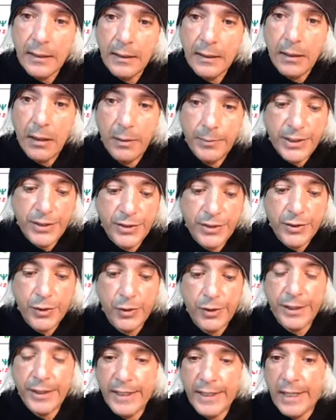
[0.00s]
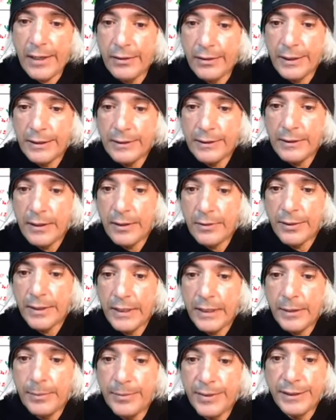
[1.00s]
it'll all be sorted out. It's not
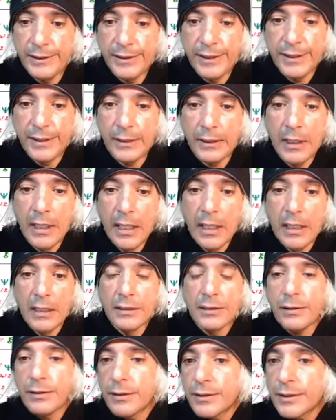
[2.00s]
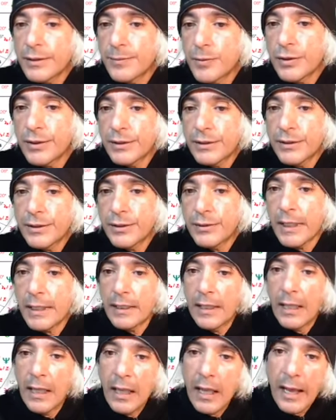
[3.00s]
really a big deal. So there's more to
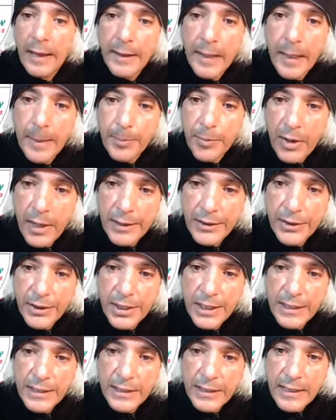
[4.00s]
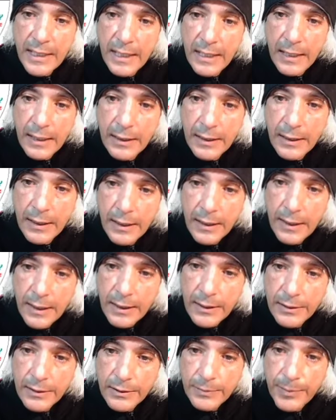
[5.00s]
it. And I brought this in
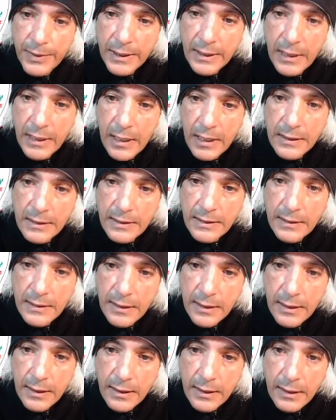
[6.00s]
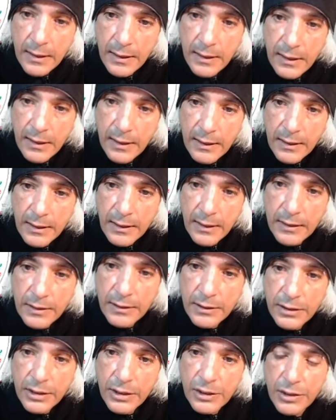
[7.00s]
because, like,
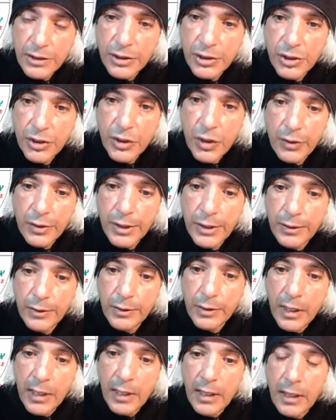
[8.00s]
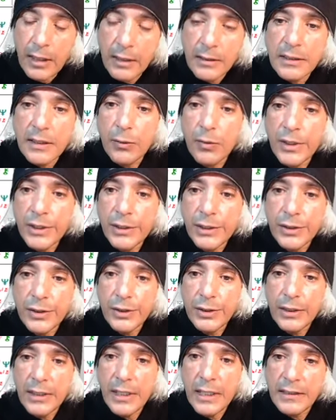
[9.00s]
just to show you, because I want to show
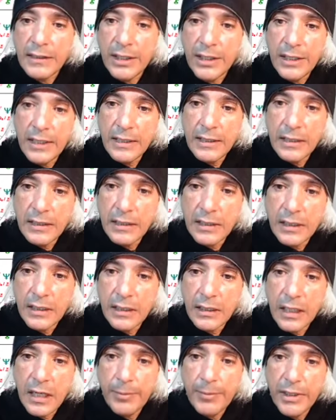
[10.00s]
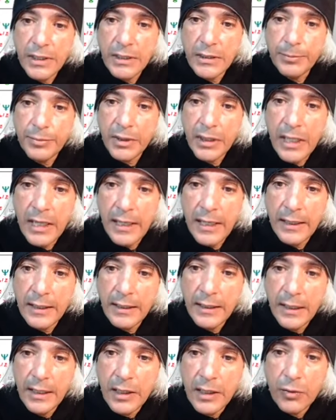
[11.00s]
you guys, this is going to come into
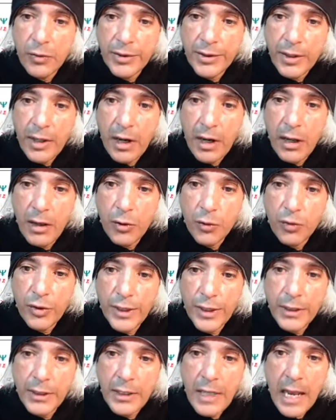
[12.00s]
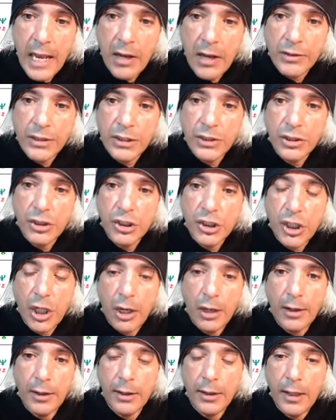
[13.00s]
play with Kyle Rittenhouse's
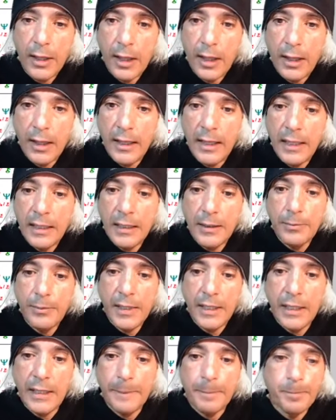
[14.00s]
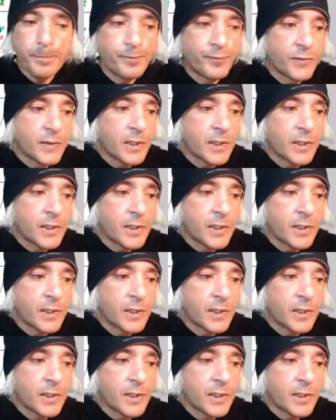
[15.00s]
chart in a minute.